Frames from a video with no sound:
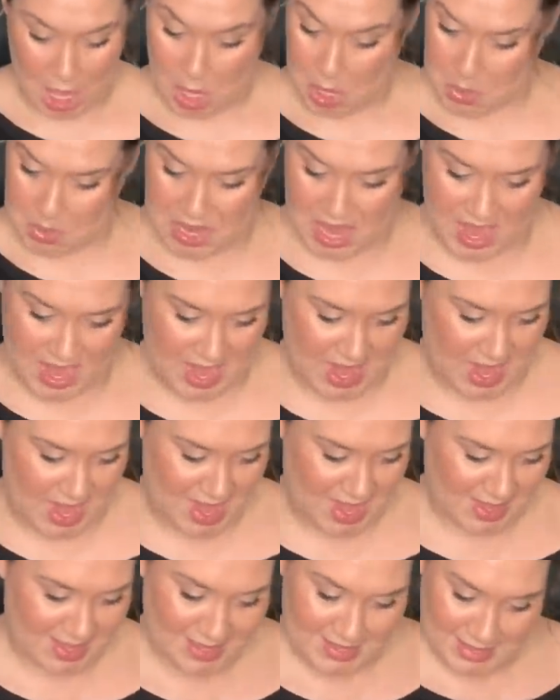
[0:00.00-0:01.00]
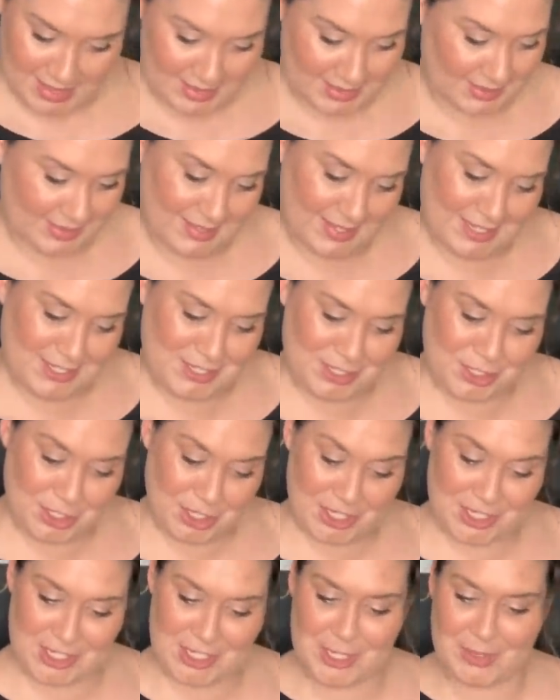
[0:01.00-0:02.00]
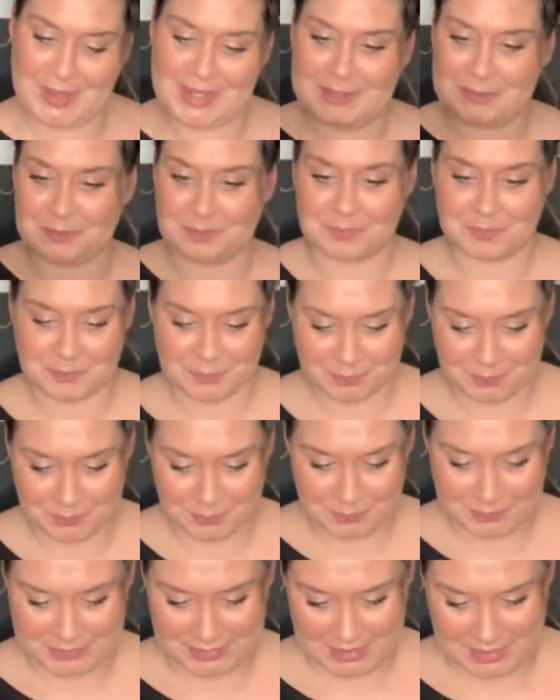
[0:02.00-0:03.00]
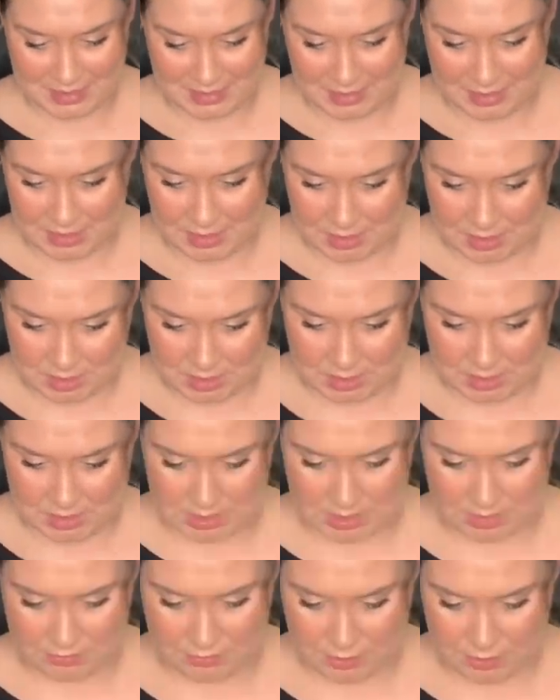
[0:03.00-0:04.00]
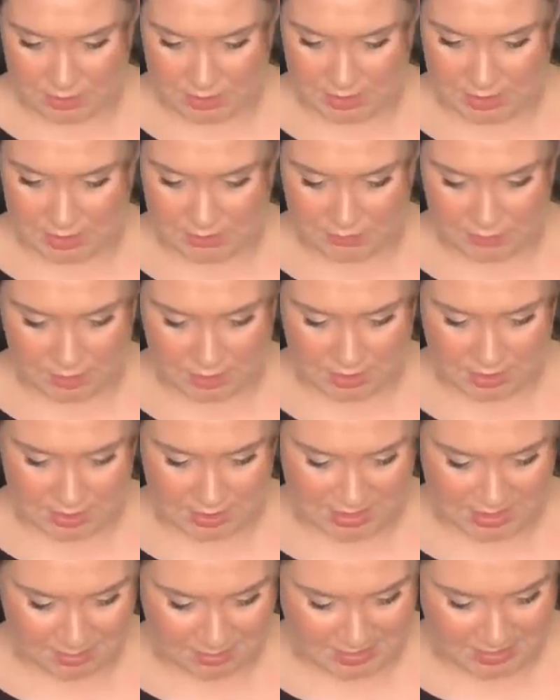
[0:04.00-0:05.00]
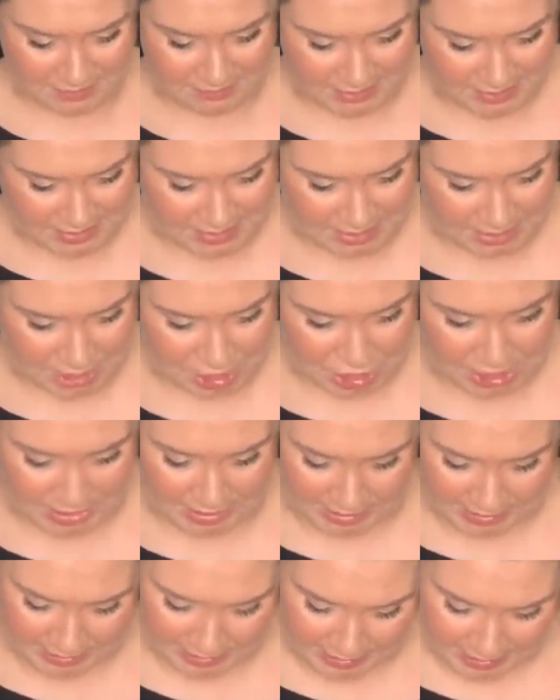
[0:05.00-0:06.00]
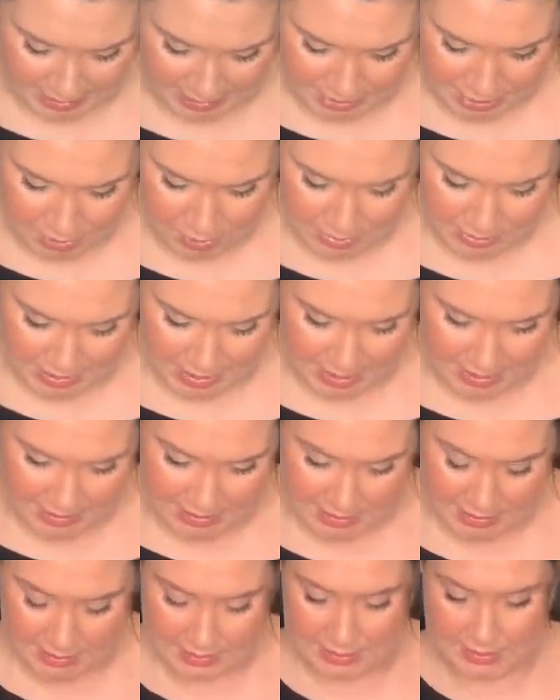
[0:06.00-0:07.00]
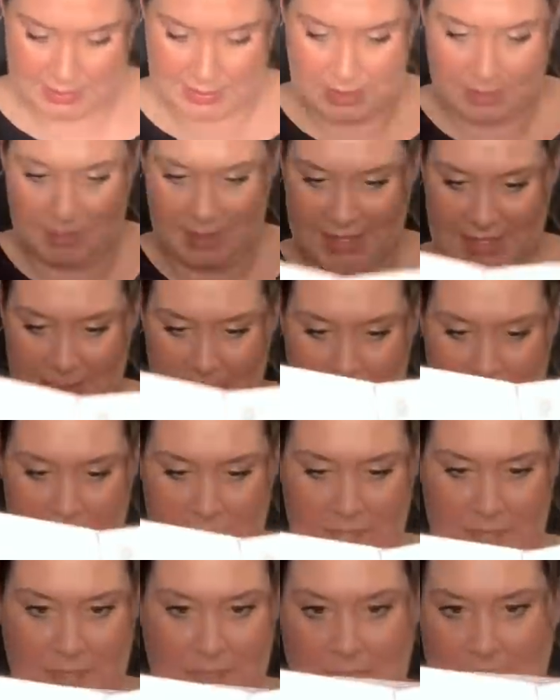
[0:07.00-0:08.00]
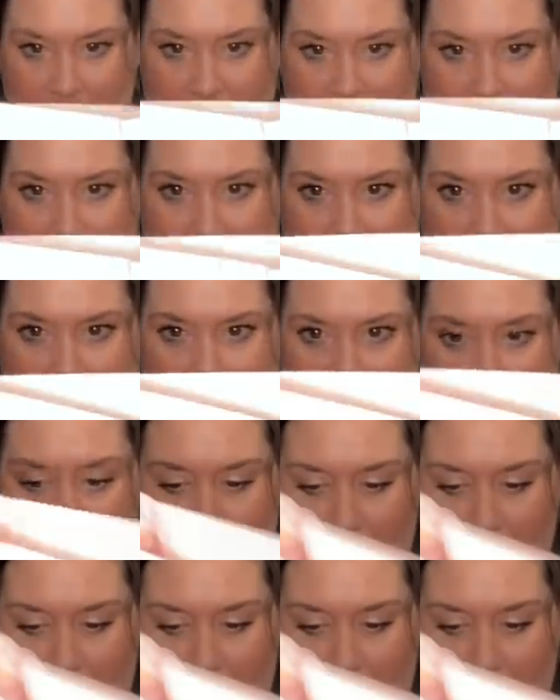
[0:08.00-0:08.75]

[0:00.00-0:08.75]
okay, let's just do it. All right, first things first is something vintage and it has no tags. Am I surprised? Absolutely not.